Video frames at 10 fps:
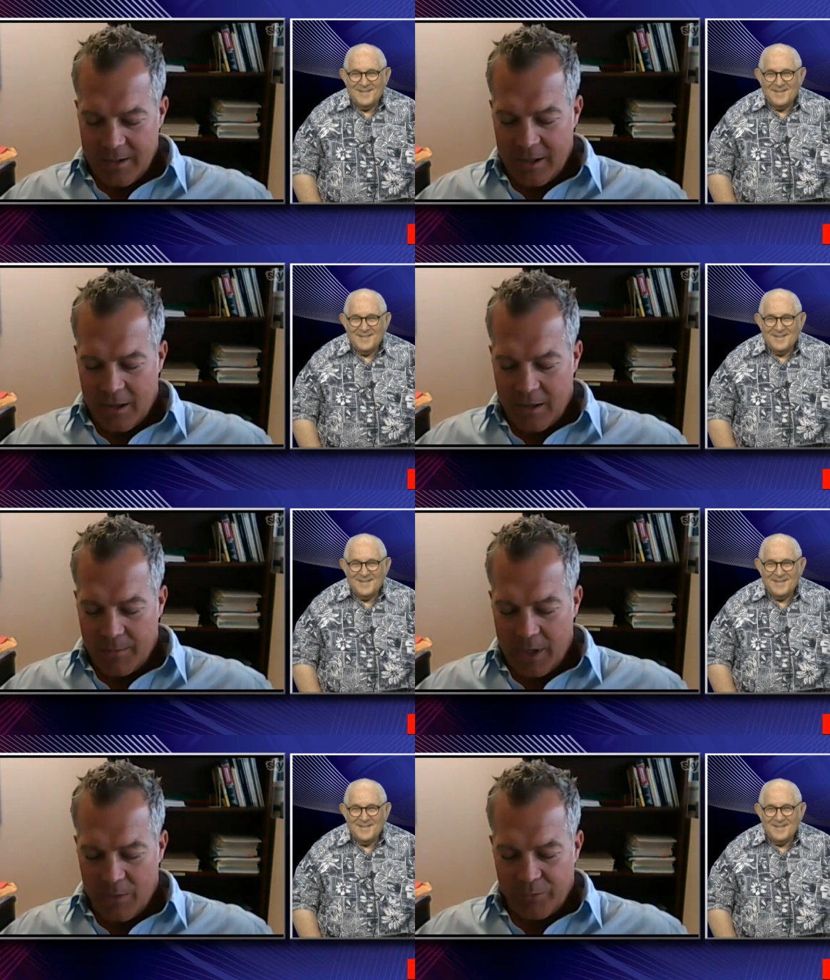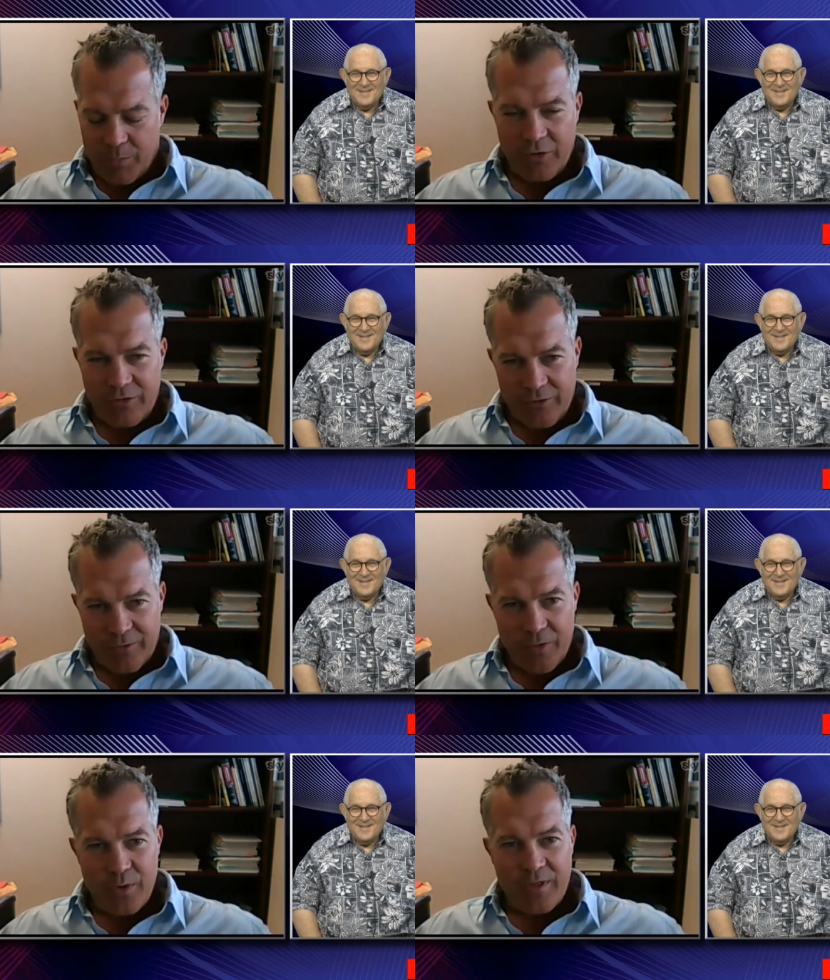Speaker 1: um, it was purchased for
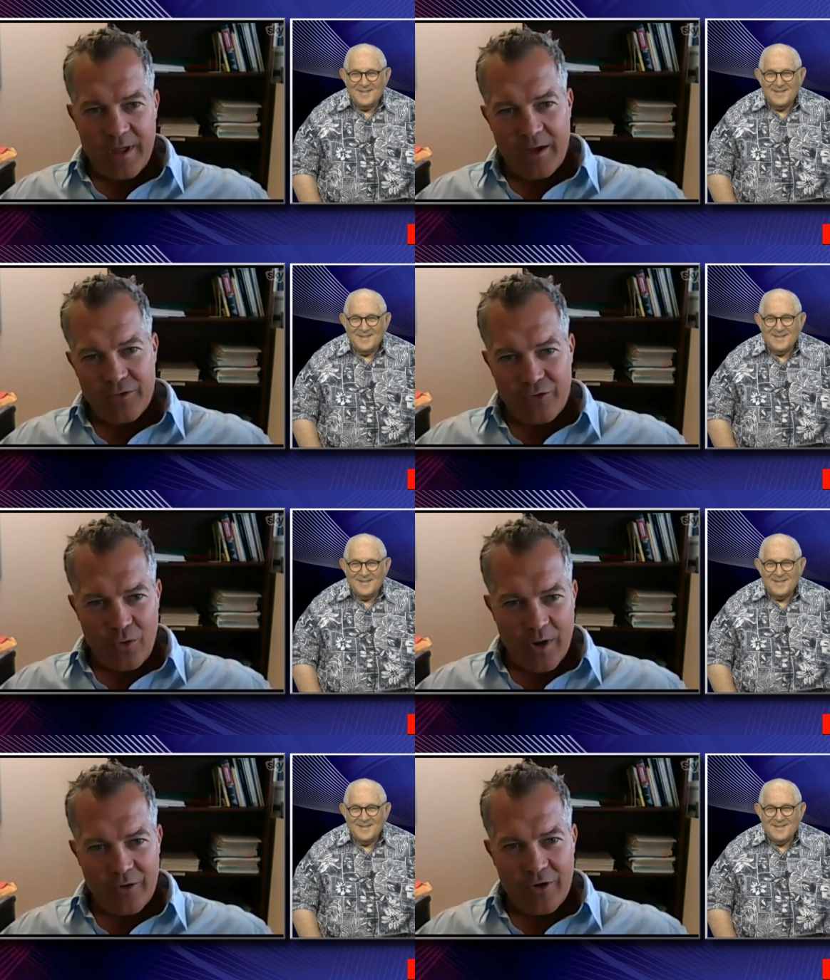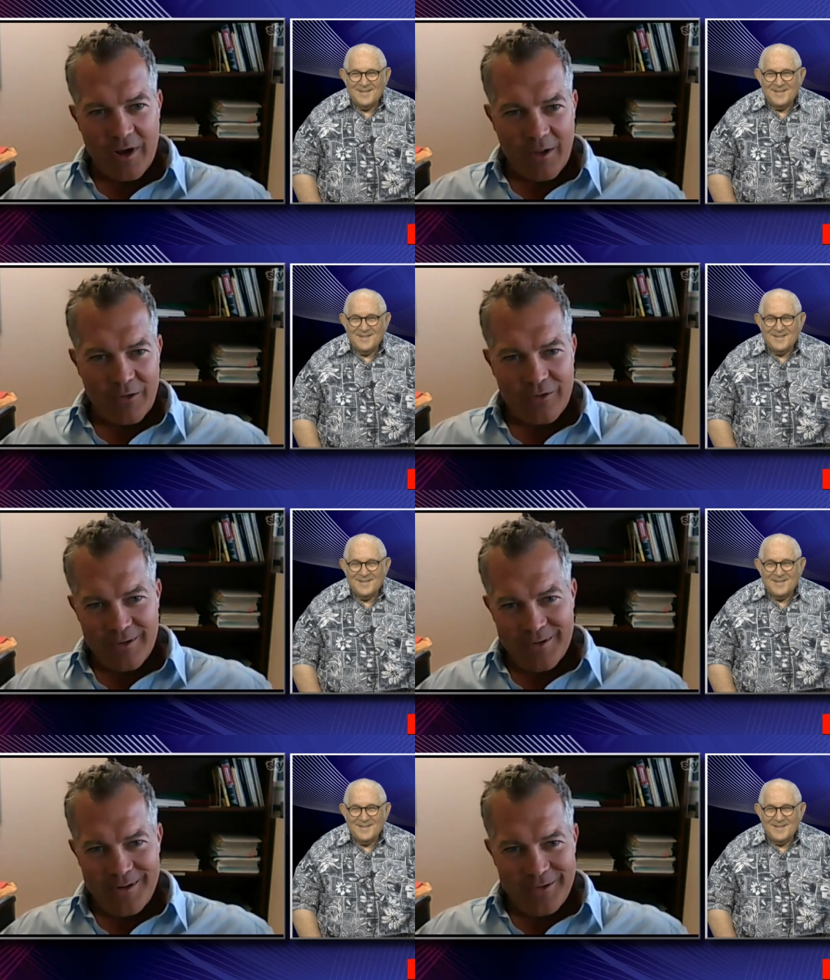$3,200.
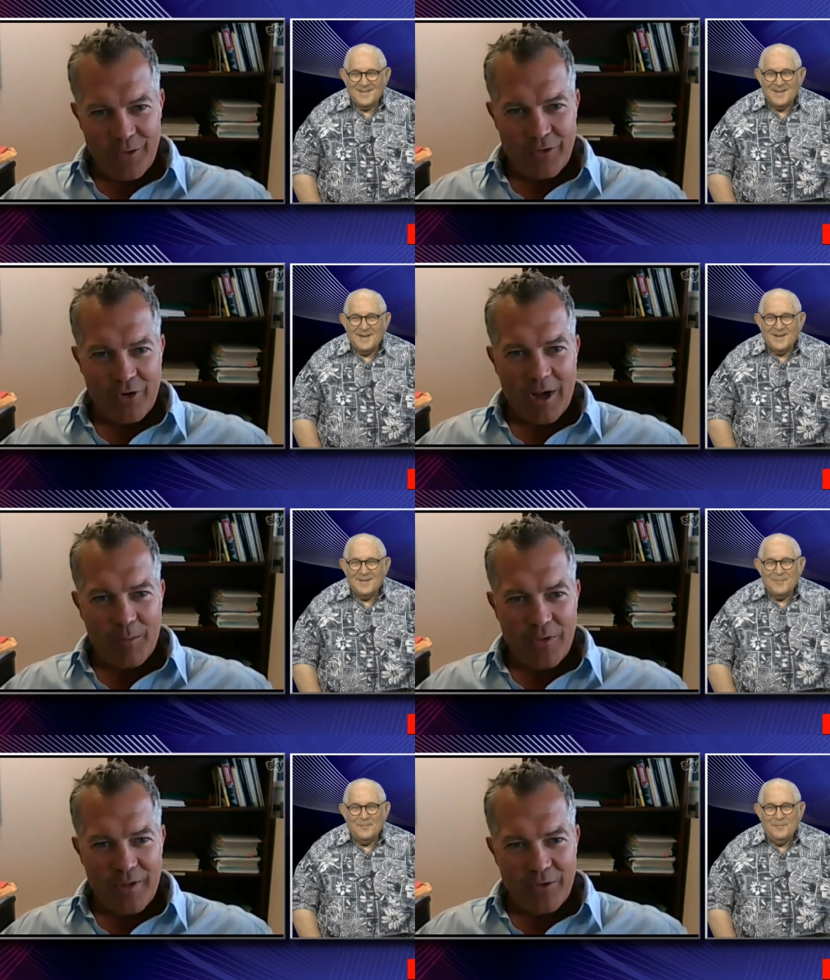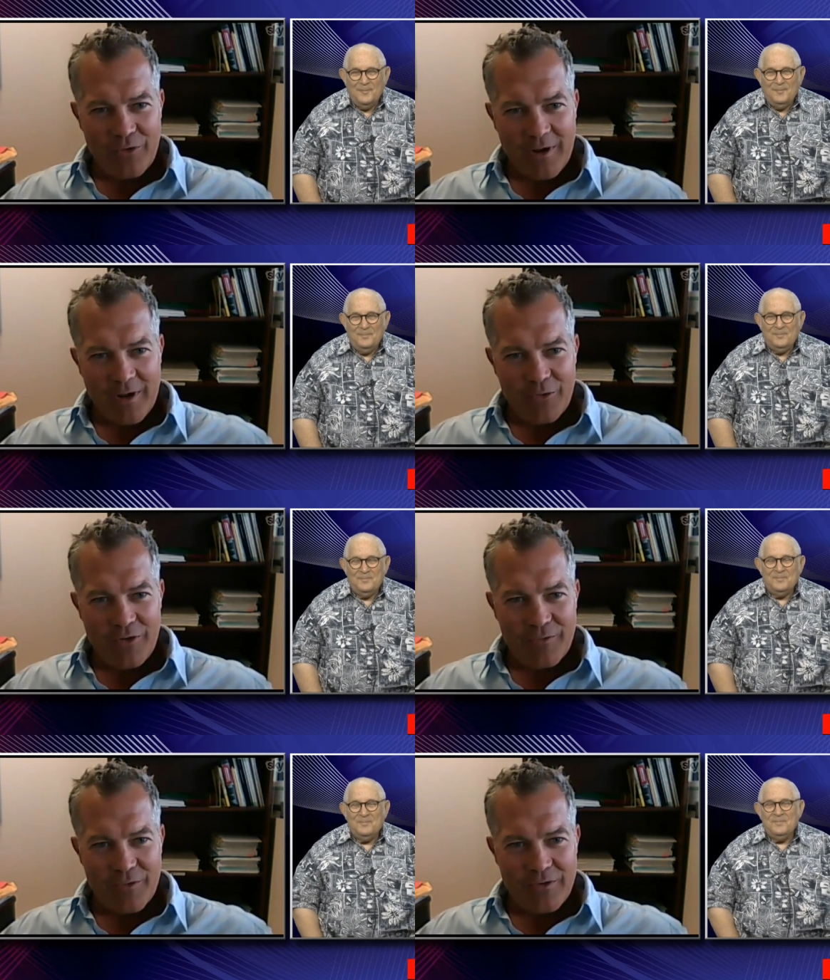So there's a couple of thousand dollars
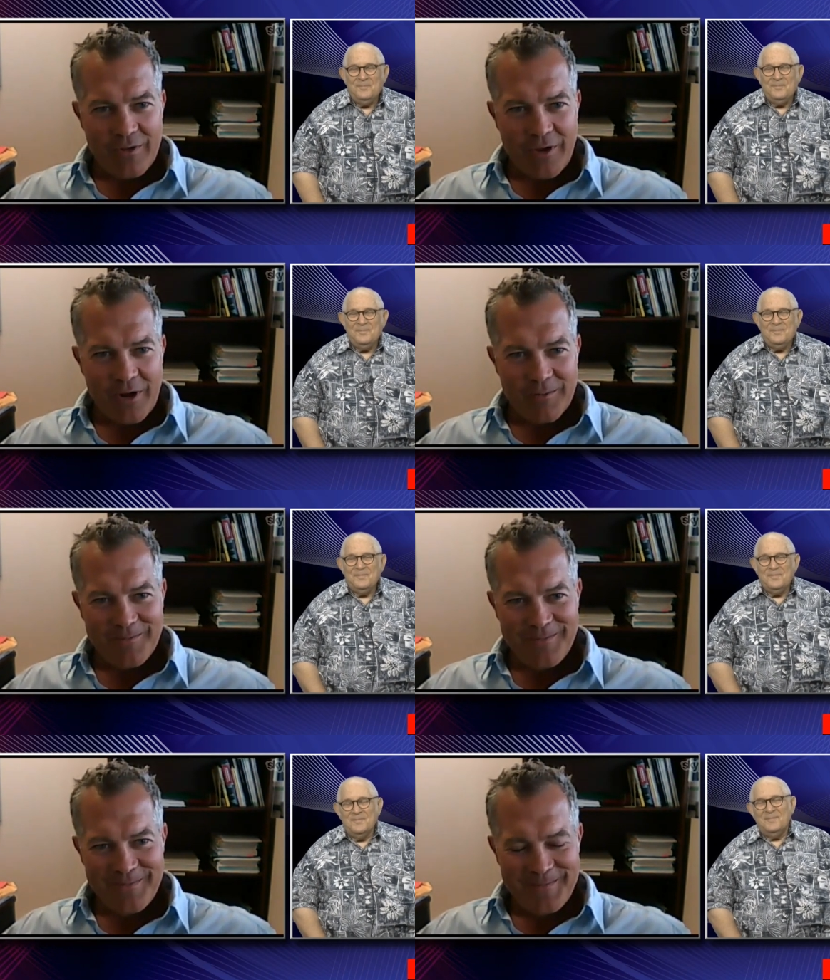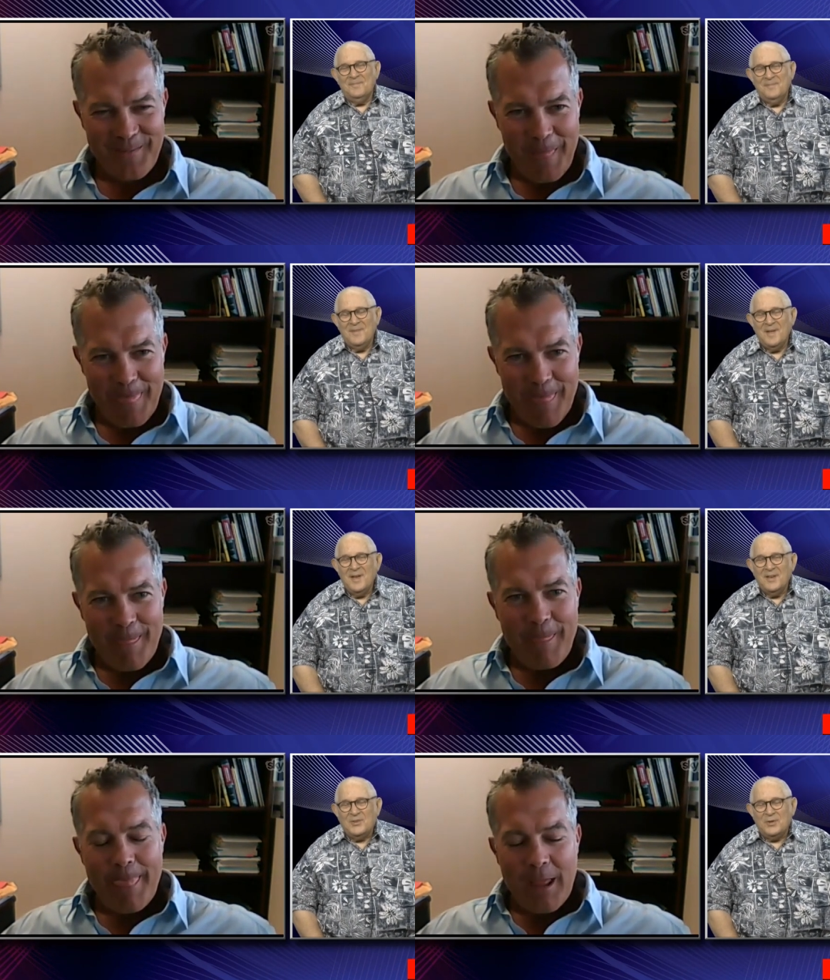difference in there.
Speaker 2: Mm-hmm.
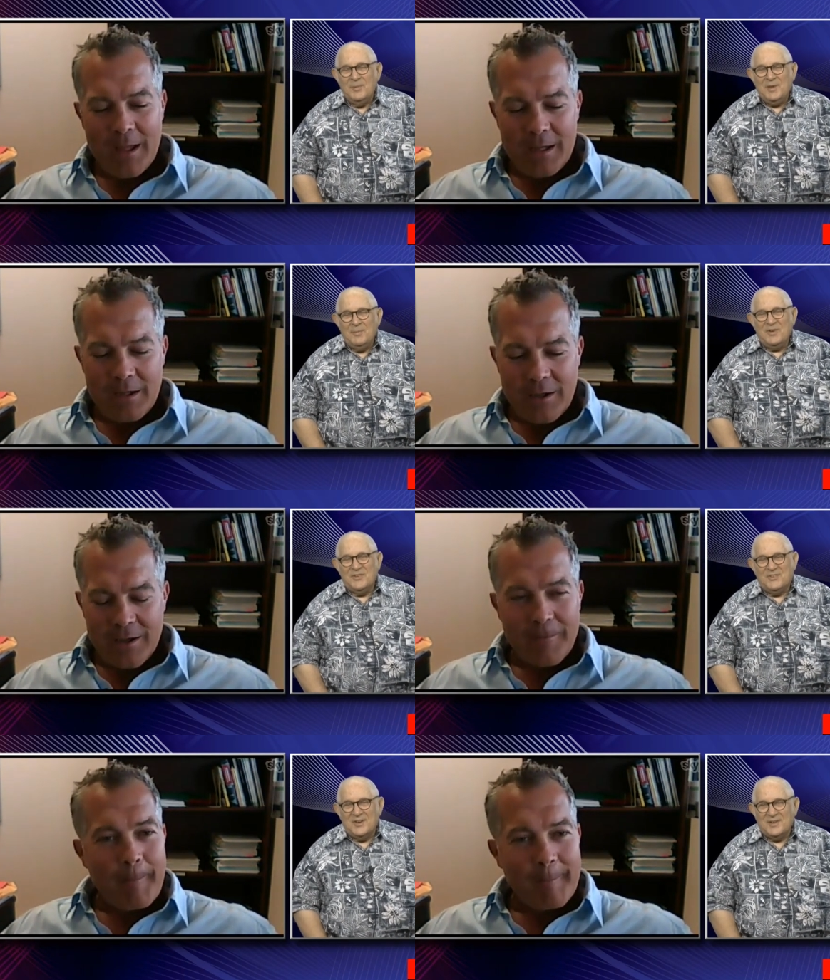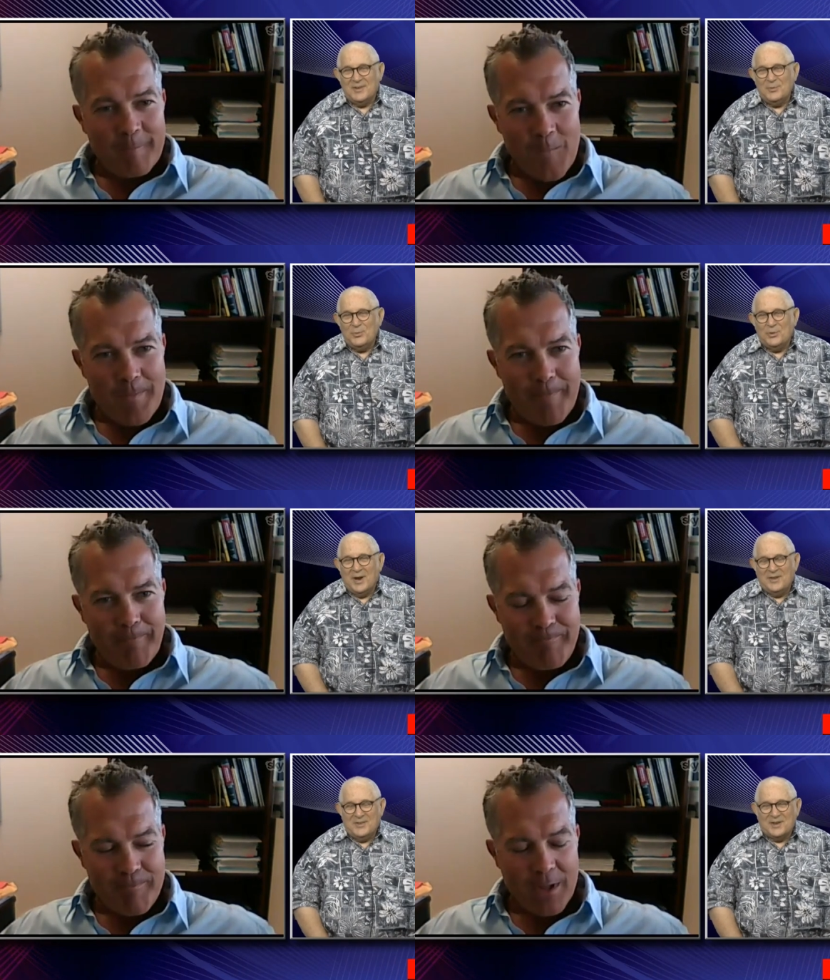So let me let me just uh, do
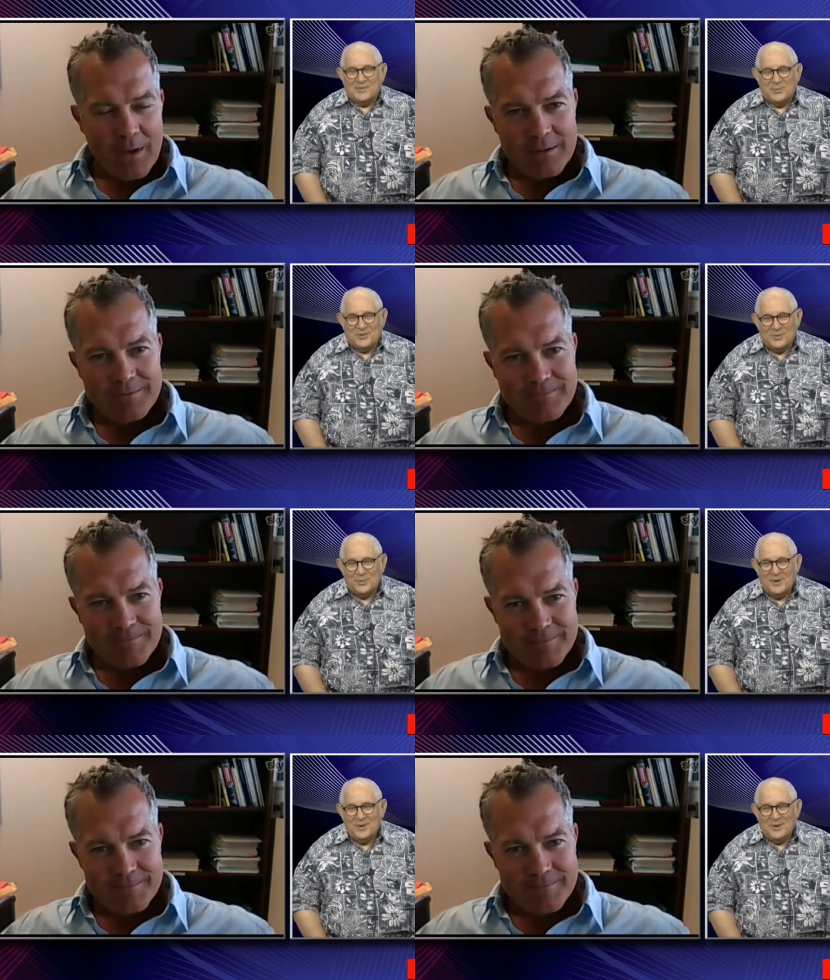context with you.